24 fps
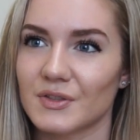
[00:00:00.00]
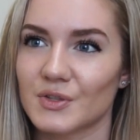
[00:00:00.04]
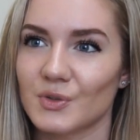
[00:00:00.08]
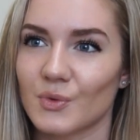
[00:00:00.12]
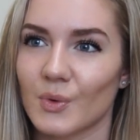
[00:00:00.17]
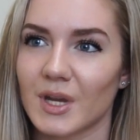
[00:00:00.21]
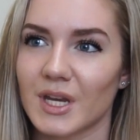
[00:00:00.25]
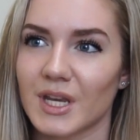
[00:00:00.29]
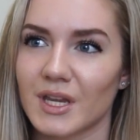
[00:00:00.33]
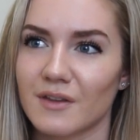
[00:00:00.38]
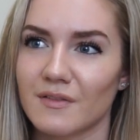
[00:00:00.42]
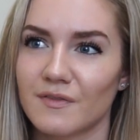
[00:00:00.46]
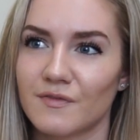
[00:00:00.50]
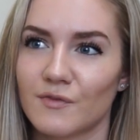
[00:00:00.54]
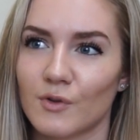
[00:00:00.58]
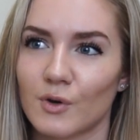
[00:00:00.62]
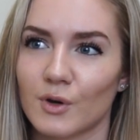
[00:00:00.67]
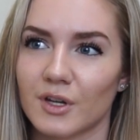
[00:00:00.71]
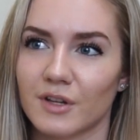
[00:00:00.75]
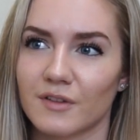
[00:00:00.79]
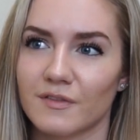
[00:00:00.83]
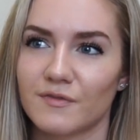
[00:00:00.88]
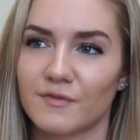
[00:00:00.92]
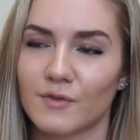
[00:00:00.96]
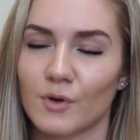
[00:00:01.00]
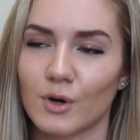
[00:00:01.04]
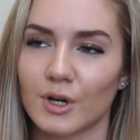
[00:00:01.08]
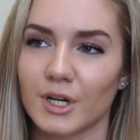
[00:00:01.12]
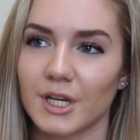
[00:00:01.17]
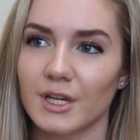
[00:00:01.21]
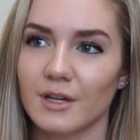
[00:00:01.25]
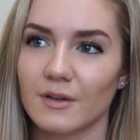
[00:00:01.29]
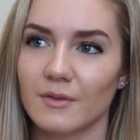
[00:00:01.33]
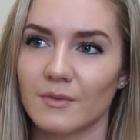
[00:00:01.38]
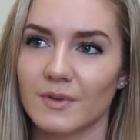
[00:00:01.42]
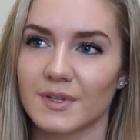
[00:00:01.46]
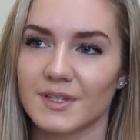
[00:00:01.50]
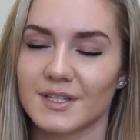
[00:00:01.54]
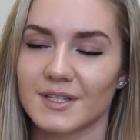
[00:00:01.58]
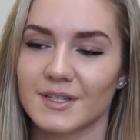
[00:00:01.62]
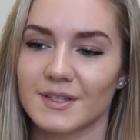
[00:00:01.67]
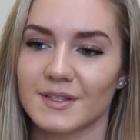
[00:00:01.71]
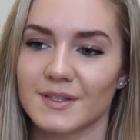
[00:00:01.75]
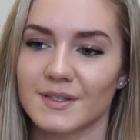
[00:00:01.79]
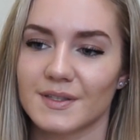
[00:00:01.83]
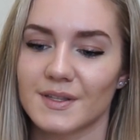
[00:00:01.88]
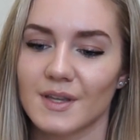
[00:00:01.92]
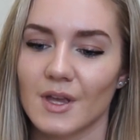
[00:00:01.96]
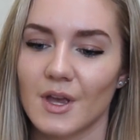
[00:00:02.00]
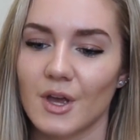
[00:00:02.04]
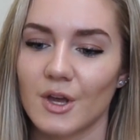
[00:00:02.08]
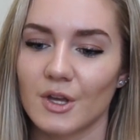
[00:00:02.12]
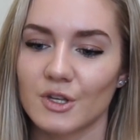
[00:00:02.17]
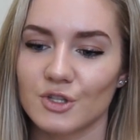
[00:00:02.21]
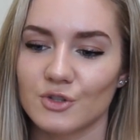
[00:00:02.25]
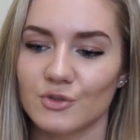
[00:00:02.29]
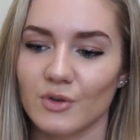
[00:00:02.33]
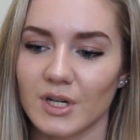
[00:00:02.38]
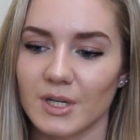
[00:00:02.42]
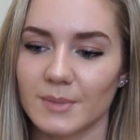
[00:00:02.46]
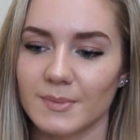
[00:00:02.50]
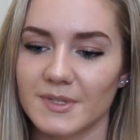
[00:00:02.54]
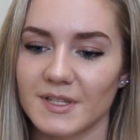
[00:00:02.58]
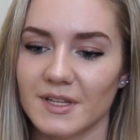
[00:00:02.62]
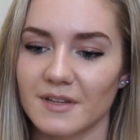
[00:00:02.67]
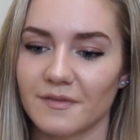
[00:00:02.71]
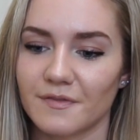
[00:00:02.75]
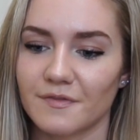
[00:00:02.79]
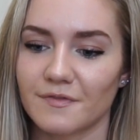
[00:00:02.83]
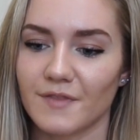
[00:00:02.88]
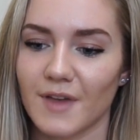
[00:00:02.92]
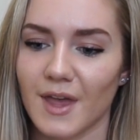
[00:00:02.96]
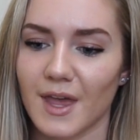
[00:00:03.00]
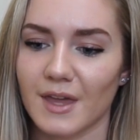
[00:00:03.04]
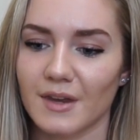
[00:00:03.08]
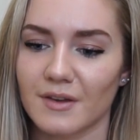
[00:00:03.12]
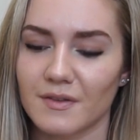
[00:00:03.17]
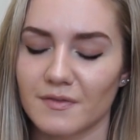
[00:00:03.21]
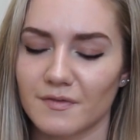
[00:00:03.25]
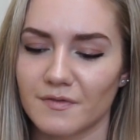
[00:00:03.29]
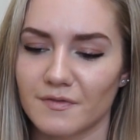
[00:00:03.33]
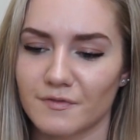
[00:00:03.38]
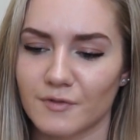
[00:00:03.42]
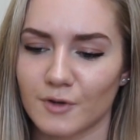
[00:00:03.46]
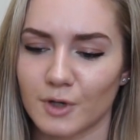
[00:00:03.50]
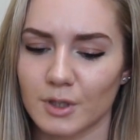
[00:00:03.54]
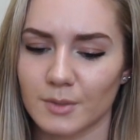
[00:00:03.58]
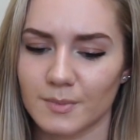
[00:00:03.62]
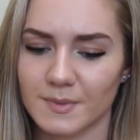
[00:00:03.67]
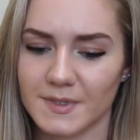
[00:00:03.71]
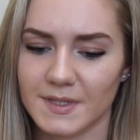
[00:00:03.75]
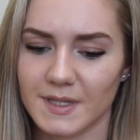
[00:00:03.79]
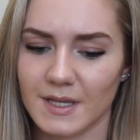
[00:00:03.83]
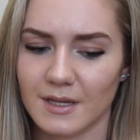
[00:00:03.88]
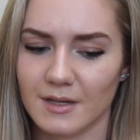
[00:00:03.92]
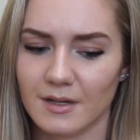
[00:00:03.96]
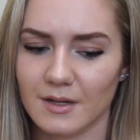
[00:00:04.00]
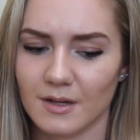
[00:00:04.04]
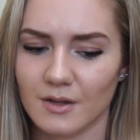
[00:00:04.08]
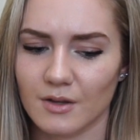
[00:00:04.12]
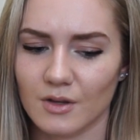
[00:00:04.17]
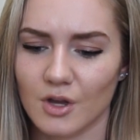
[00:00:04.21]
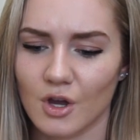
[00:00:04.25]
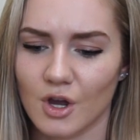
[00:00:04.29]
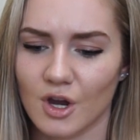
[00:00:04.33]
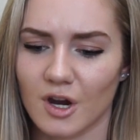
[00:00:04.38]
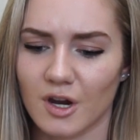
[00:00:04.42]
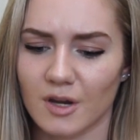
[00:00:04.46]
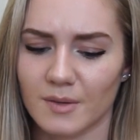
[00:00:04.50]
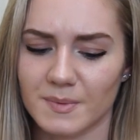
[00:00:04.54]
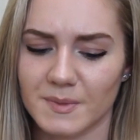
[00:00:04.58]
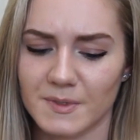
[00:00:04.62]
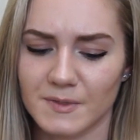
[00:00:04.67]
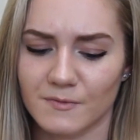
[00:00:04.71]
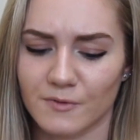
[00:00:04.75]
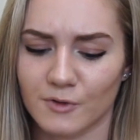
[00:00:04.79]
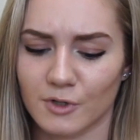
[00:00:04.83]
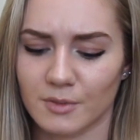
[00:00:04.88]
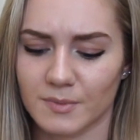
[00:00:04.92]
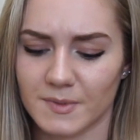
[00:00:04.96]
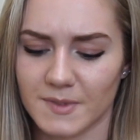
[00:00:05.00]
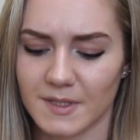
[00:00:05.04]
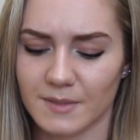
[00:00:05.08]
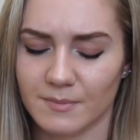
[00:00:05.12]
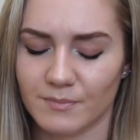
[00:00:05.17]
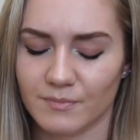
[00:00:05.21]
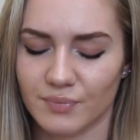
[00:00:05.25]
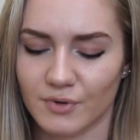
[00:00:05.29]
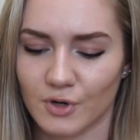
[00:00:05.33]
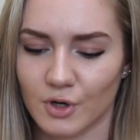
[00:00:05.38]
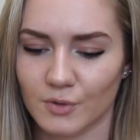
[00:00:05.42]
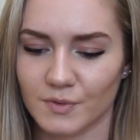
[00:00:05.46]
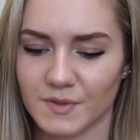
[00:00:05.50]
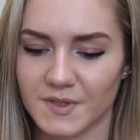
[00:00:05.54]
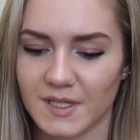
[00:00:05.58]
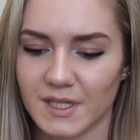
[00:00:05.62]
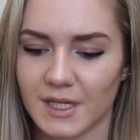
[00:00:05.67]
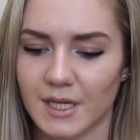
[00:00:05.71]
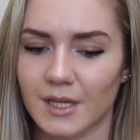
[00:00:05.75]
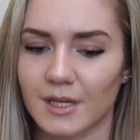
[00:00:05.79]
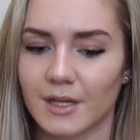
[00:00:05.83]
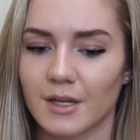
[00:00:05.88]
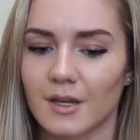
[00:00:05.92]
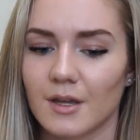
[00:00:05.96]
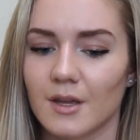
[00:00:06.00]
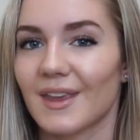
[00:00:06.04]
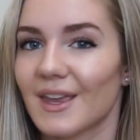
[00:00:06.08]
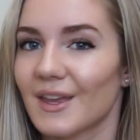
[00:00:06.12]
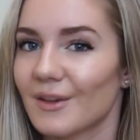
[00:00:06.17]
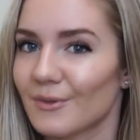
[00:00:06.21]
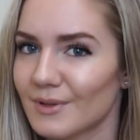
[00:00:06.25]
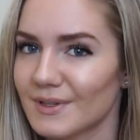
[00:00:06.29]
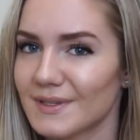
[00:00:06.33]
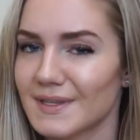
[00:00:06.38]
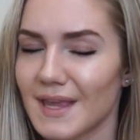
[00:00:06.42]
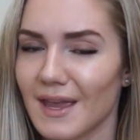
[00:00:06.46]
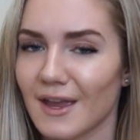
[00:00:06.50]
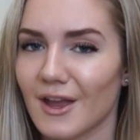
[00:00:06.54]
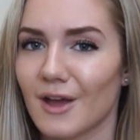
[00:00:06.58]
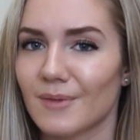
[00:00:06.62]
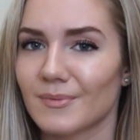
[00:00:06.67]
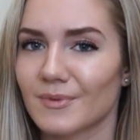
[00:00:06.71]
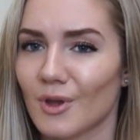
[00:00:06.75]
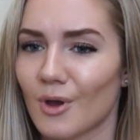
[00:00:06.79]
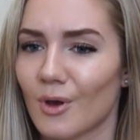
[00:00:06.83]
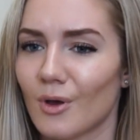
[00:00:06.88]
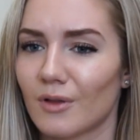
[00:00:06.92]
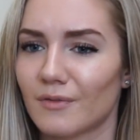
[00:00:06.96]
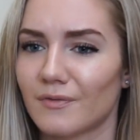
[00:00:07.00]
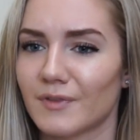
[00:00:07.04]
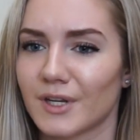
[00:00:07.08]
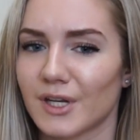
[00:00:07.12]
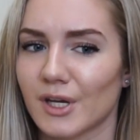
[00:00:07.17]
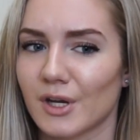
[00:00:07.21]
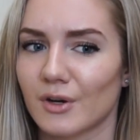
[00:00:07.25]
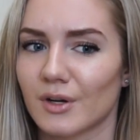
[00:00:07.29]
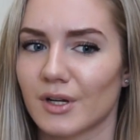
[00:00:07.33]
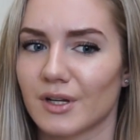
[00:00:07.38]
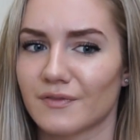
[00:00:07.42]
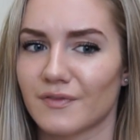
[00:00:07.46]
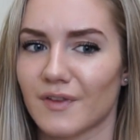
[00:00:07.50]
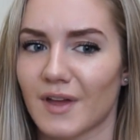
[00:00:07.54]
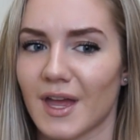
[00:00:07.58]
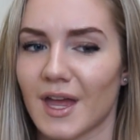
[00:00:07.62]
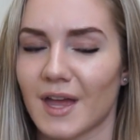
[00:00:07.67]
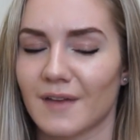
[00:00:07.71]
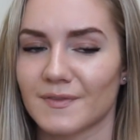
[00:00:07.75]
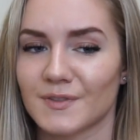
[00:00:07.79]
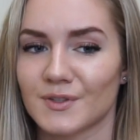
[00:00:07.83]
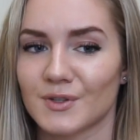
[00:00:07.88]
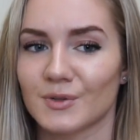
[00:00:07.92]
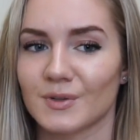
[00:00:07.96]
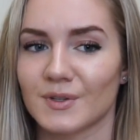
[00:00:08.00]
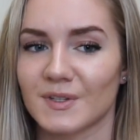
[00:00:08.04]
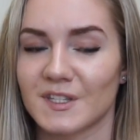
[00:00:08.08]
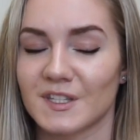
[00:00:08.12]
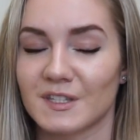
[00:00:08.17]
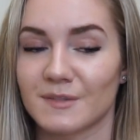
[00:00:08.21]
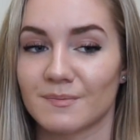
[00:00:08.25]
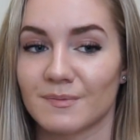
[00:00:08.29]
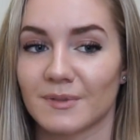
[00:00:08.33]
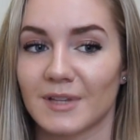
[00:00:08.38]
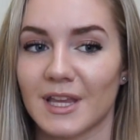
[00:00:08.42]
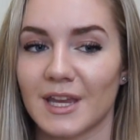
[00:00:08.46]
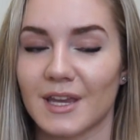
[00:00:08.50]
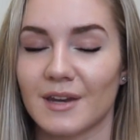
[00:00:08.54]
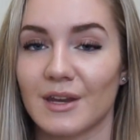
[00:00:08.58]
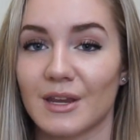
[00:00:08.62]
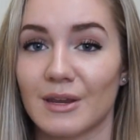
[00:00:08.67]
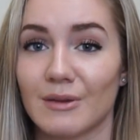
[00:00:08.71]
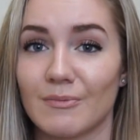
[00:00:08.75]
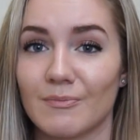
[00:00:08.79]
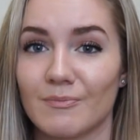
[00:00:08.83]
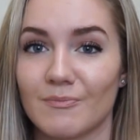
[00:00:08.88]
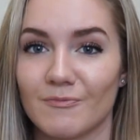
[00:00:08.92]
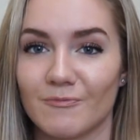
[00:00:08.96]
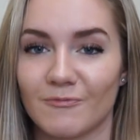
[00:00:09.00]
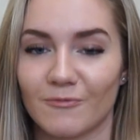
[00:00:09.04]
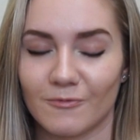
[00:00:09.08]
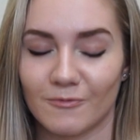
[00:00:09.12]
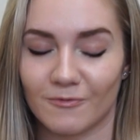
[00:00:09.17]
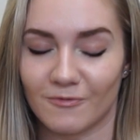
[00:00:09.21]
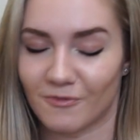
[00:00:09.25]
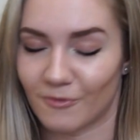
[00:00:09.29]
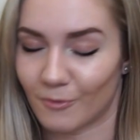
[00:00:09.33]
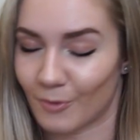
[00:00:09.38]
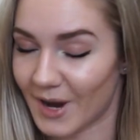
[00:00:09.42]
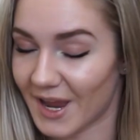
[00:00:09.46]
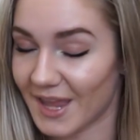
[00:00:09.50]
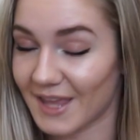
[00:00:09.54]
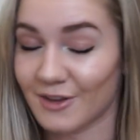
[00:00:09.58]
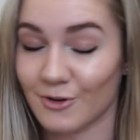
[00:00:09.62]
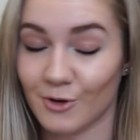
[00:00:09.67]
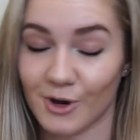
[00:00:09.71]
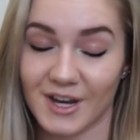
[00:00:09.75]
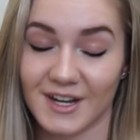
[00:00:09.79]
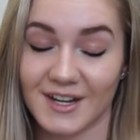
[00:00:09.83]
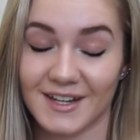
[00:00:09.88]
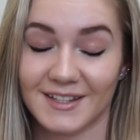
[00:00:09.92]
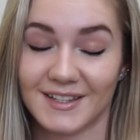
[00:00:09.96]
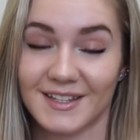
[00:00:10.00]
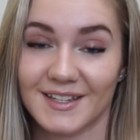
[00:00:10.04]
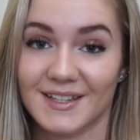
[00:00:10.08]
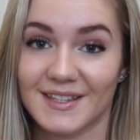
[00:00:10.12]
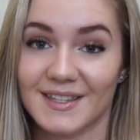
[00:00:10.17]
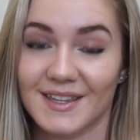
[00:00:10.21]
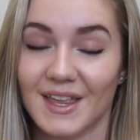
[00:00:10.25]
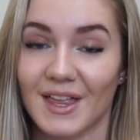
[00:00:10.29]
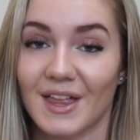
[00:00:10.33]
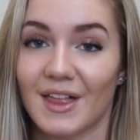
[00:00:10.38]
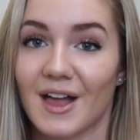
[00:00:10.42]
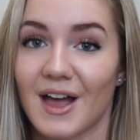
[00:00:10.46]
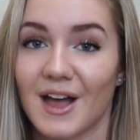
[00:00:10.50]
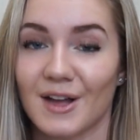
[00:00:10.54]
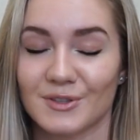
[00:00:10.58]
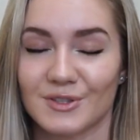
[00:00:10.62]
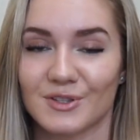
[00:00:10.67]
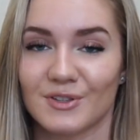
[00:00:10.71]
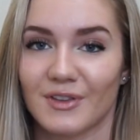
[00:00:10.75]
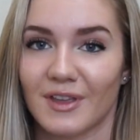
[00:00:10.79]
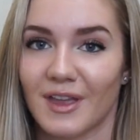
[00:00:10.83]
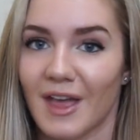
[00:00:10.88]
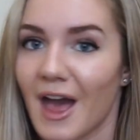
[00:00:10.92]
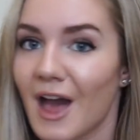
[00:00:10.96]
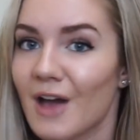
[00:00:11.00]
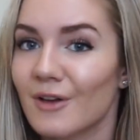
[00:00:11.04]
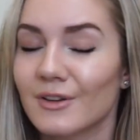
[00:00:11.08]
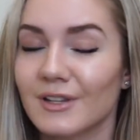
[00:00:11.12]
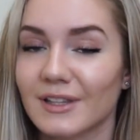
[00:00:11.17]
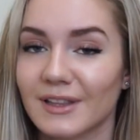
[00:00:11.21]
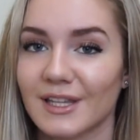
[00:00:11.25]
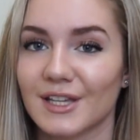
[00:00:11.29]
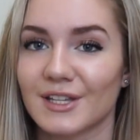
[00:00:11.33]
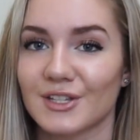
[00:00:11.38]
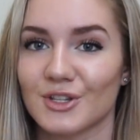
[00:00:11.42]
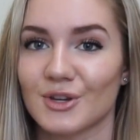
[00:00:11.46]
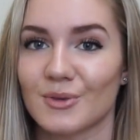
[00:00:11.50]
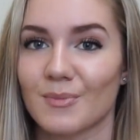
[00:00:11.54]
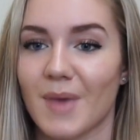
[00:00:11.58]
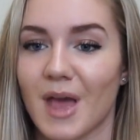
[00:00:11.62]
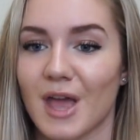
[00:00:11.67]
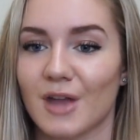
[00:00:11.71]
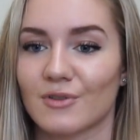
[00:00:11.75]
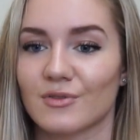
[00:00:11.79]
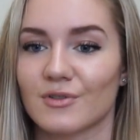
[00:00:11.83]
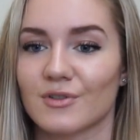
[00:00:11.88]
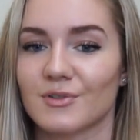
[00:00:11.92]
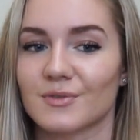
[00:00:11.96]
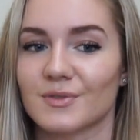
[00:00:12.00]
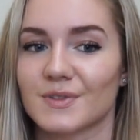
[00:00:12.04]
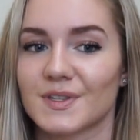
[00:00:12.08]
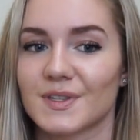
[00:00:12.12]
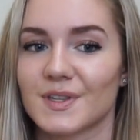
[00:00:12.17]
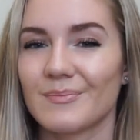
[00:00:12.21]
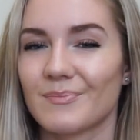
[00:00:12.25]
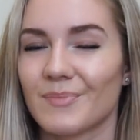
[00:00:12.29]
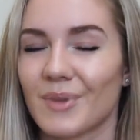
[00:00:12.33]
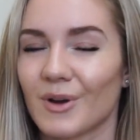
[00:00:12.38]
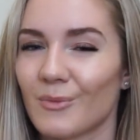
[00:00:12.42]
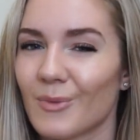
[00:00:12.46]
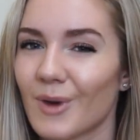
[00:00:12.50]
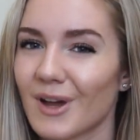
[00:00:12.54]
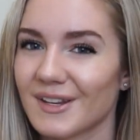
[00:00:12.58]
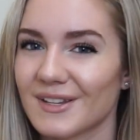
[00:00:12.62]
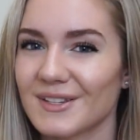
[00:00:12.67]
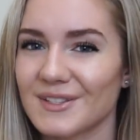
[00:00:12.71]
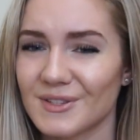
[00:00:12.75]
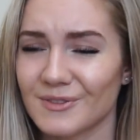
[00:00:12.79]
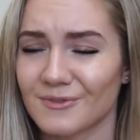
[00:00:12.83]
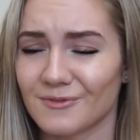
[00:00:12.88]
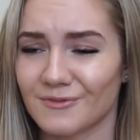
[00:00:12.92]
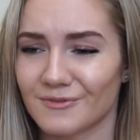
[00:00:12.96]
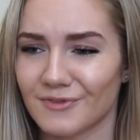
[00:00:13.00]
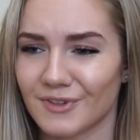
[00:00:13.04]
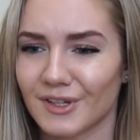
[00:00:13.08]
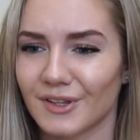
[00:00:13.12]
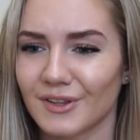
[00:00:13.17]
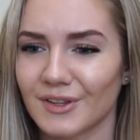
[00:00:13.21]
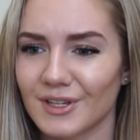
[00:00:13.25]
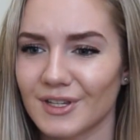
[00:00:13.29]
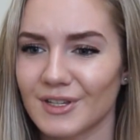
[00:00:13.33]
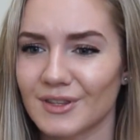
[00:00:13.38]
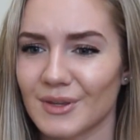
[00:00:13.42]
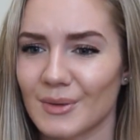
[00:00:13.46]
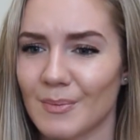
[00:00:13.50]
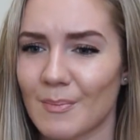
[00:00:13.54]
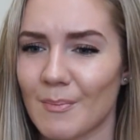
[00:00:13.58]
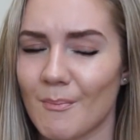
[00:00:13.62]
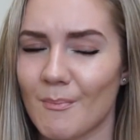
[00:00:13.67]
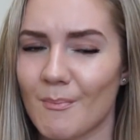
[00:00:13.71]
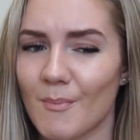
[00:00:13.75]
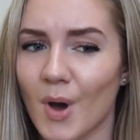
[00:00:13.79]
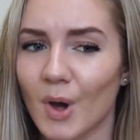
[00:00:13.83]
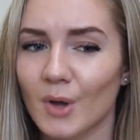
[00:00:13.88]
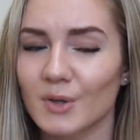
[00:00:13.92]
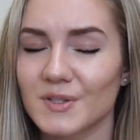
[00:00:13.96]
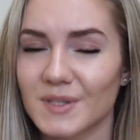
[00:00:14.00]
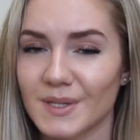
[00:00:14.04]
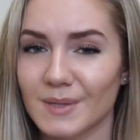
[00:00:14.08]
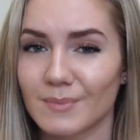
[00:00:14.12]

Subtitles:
20-40-40, which is 20% fat, 40% carbs, 40% protein. It will take up the whole video if I have to explain in way greater detail how to calculate your macros. But what is really the most